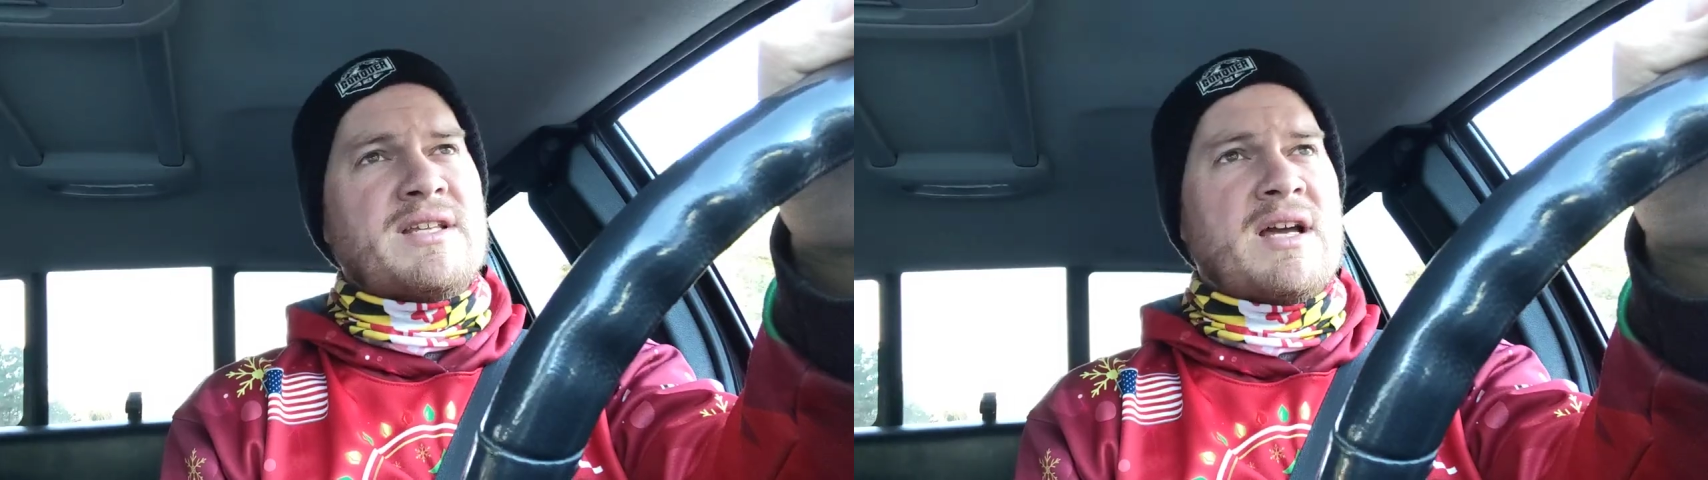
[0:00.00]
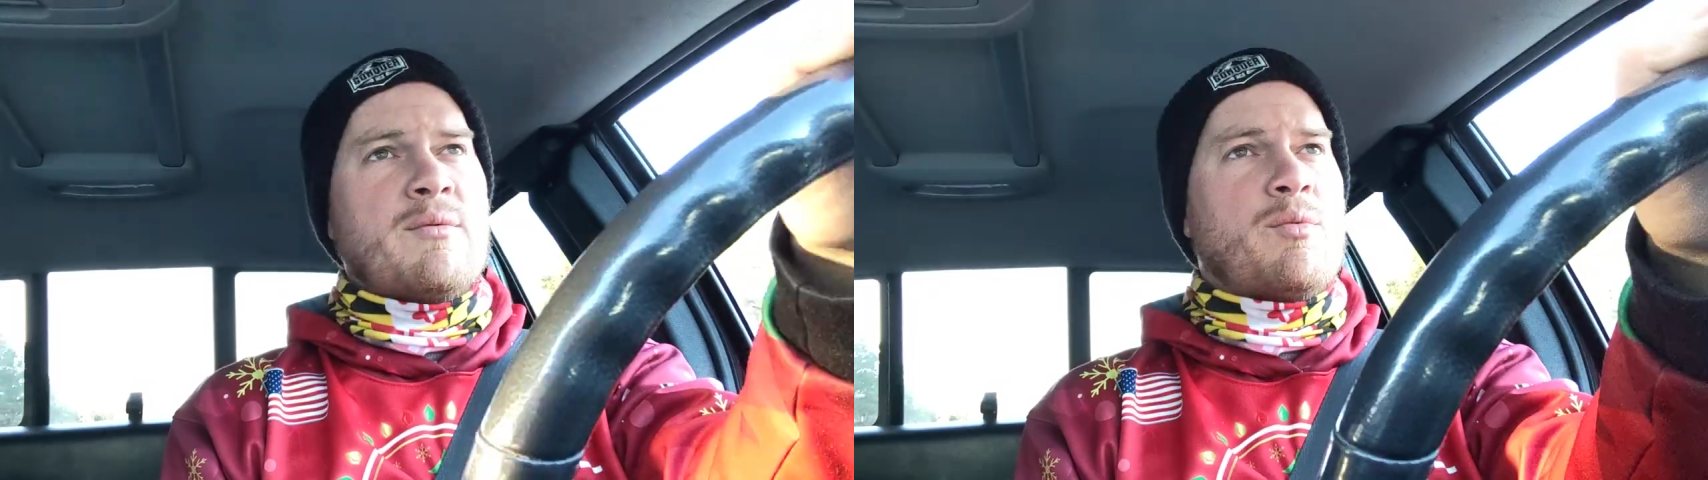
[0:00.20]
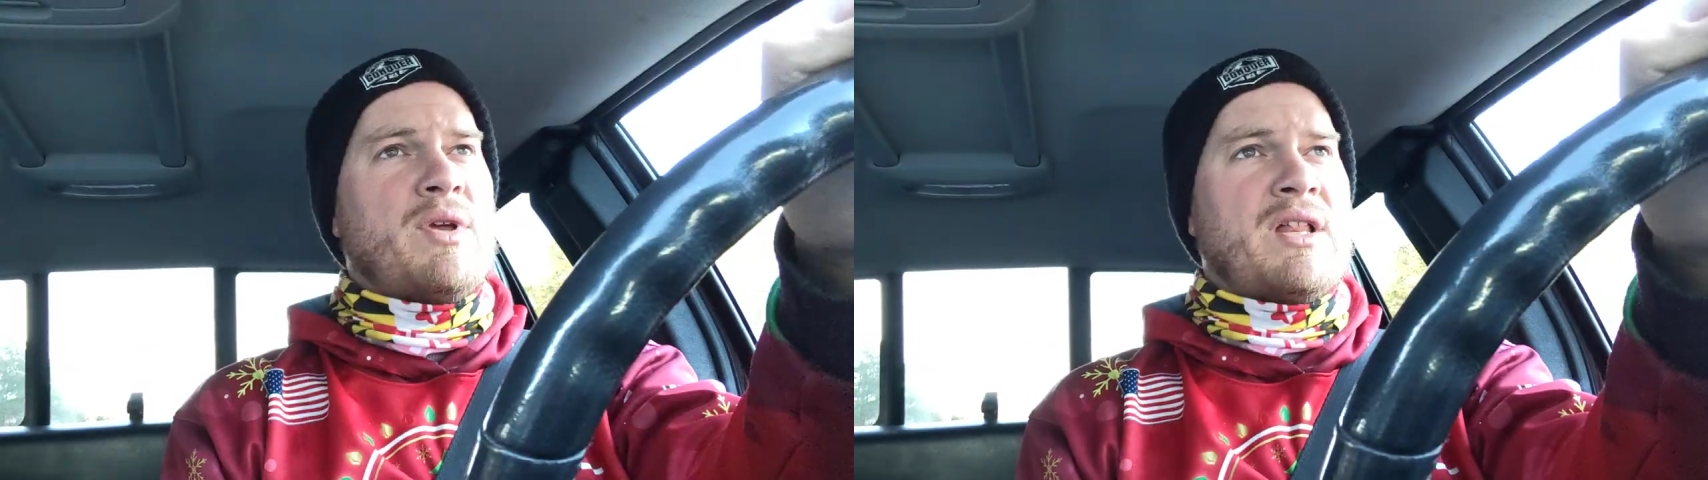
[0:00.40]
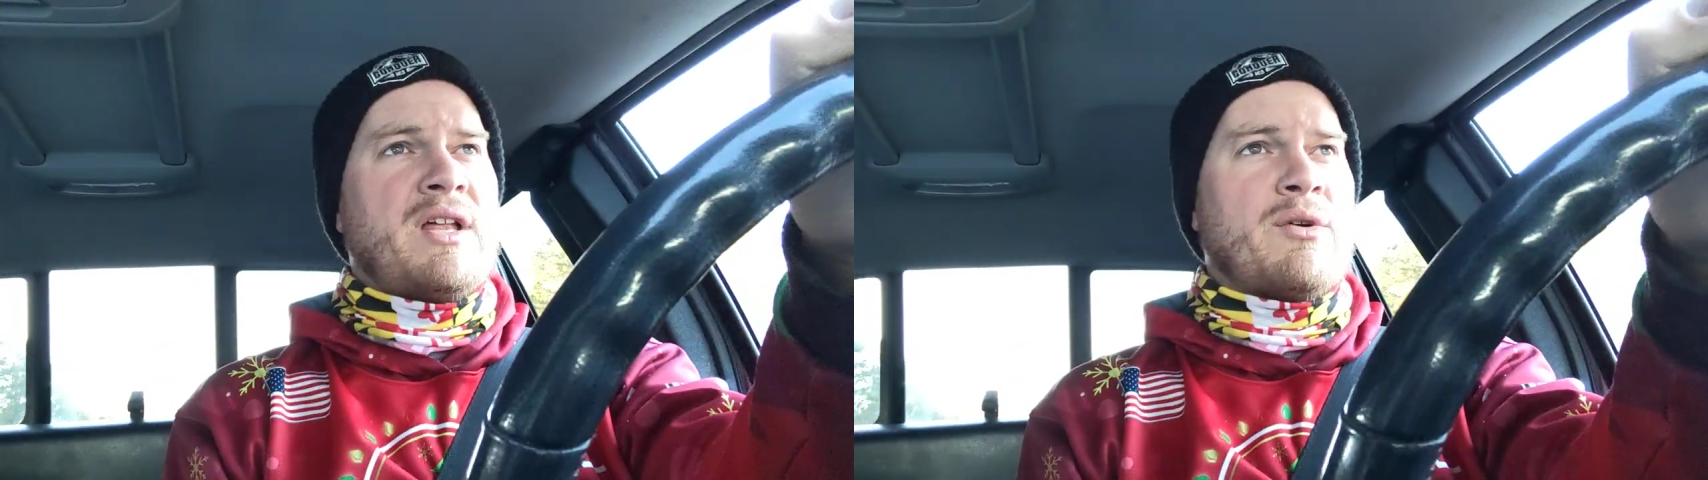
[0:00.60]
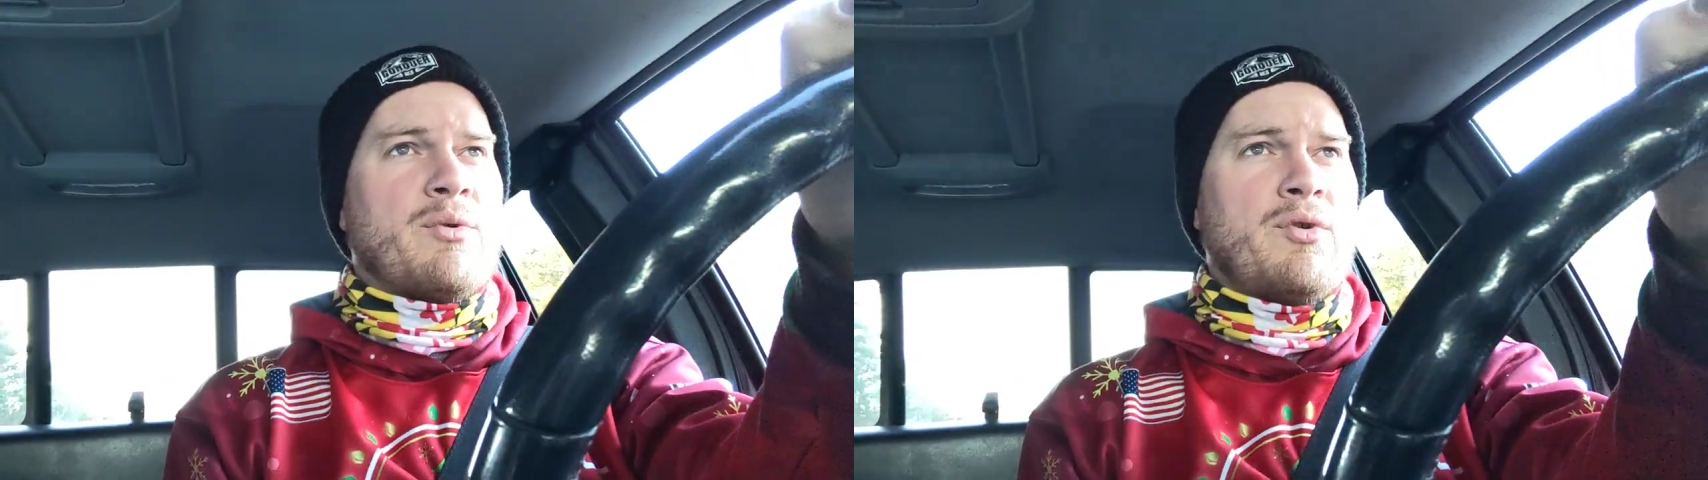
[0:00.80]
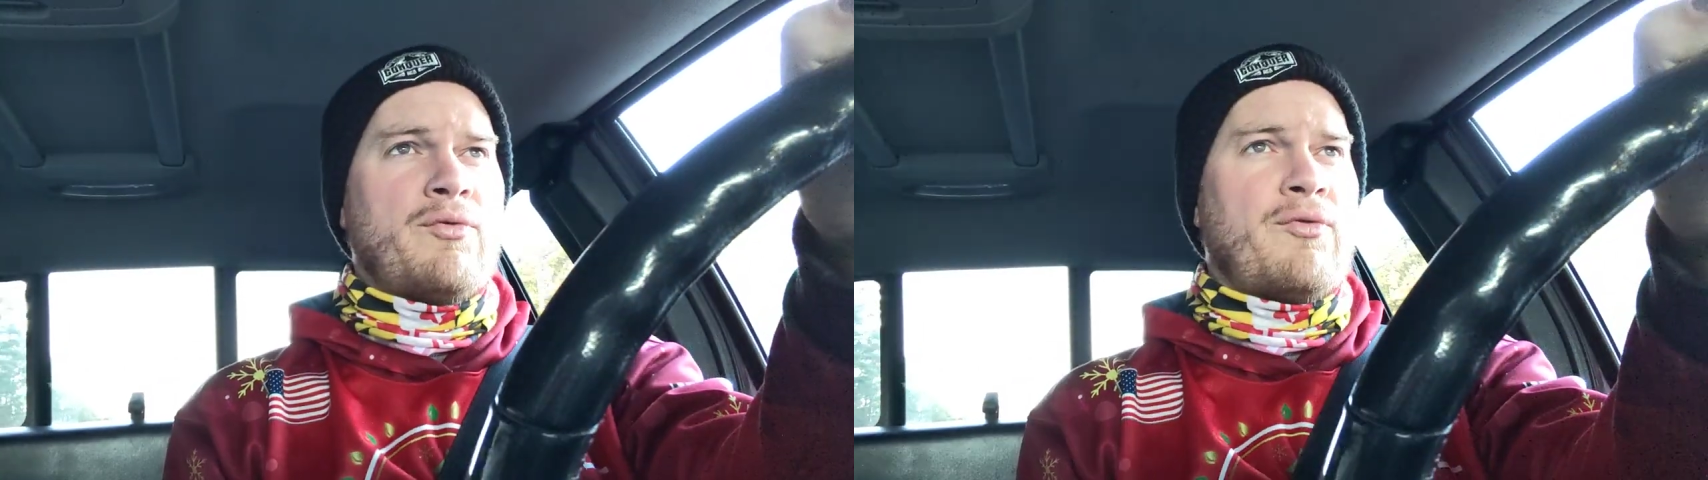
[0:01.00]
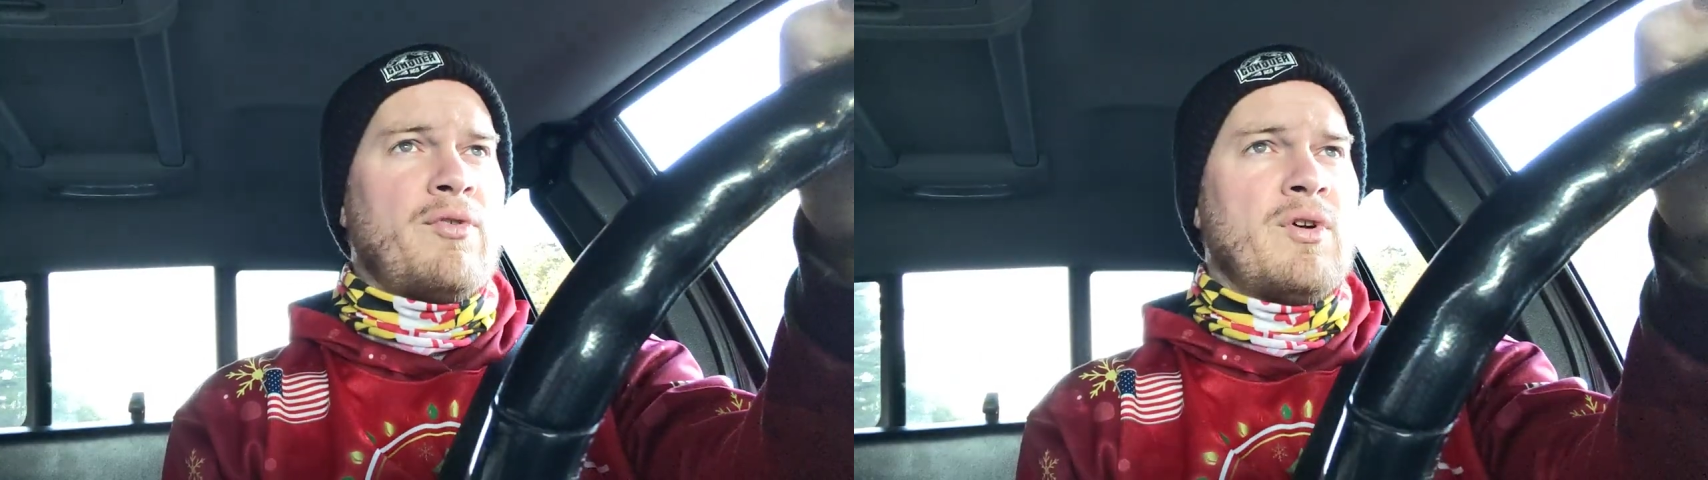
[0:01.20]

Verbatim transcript: of the time when we clean a roof,